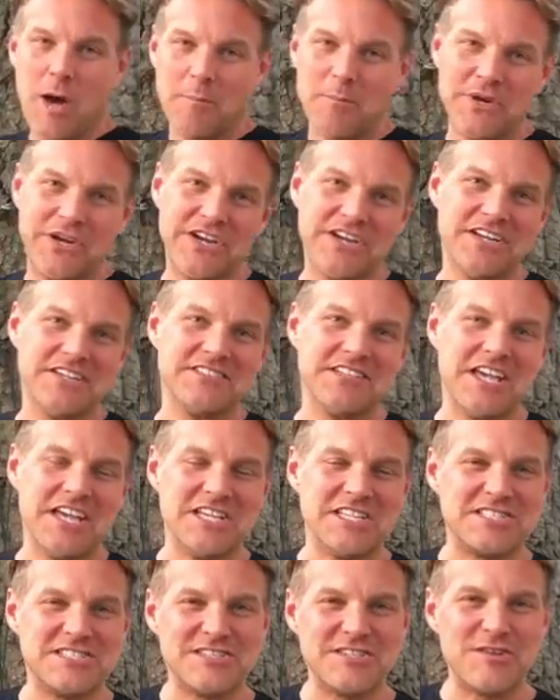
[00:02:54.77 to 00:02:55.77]
Because
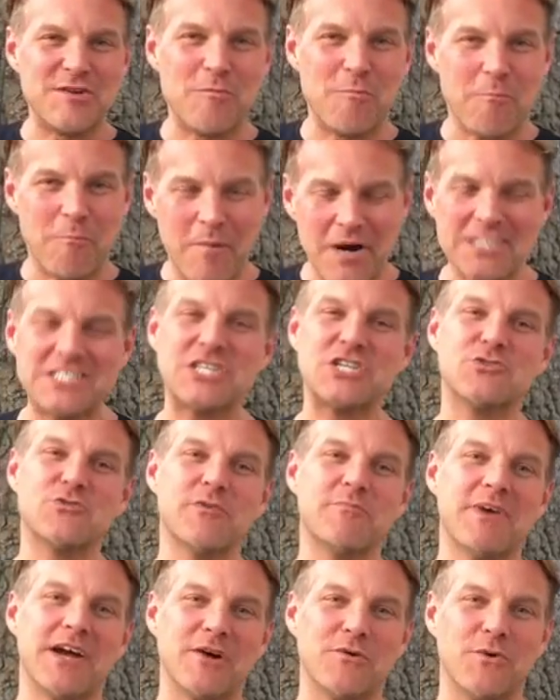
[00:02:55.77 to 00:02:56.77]
as much as
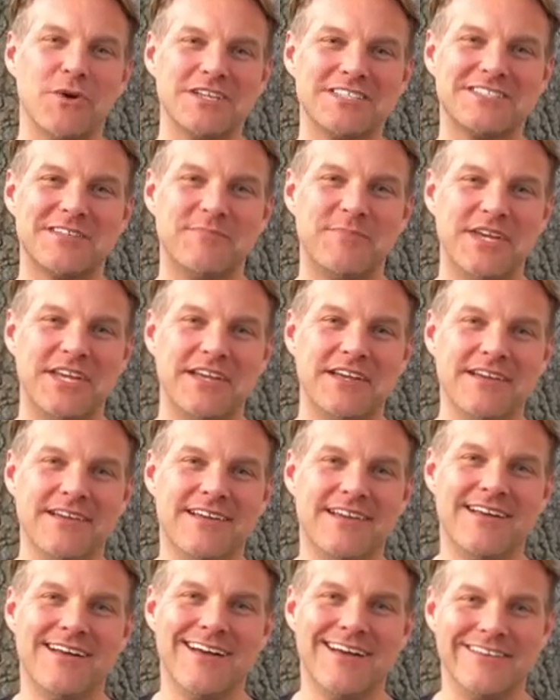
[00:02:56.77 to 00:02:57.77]
we might want to be,
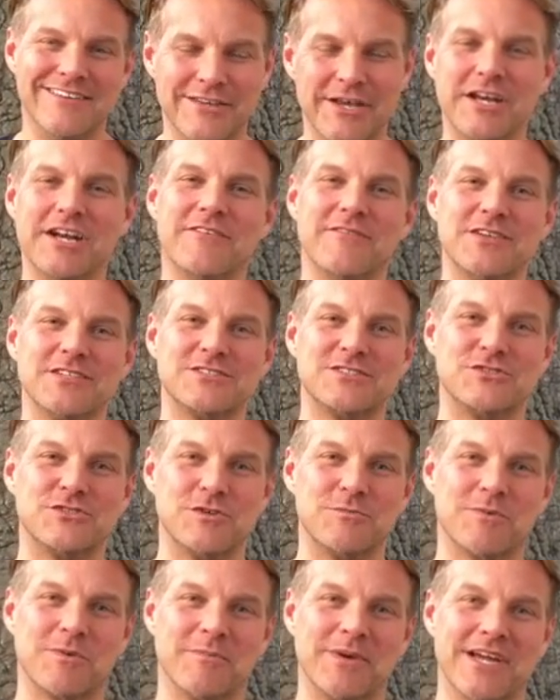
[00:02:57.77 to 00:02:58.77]
none of us are
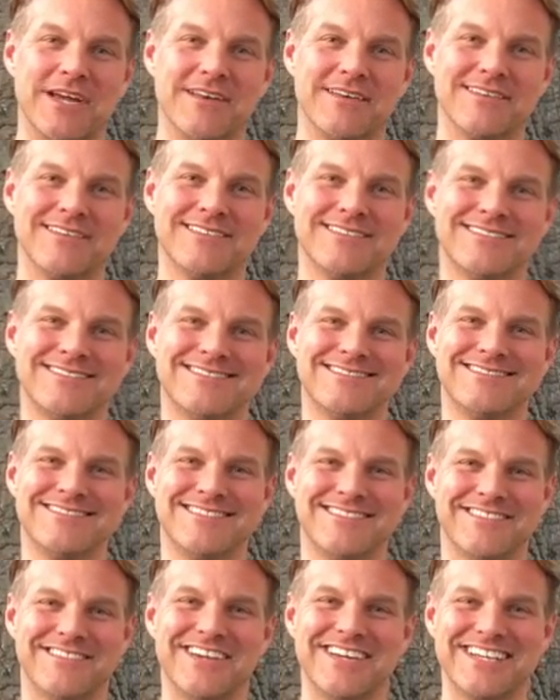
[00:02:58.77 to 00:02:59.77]
Superman.
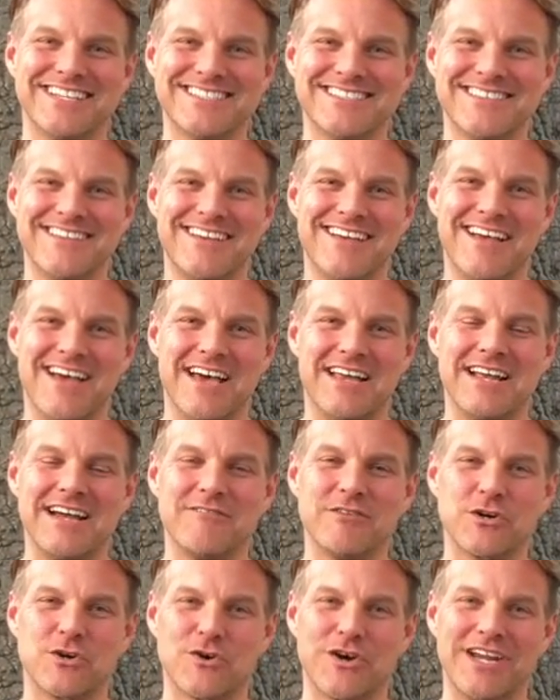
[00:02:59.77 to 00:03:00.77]
Thanks, and
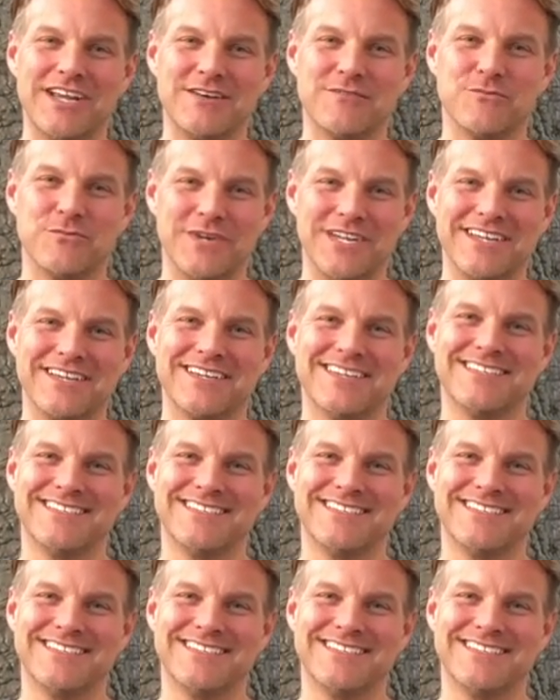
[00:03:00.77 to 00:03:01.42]
have a great week.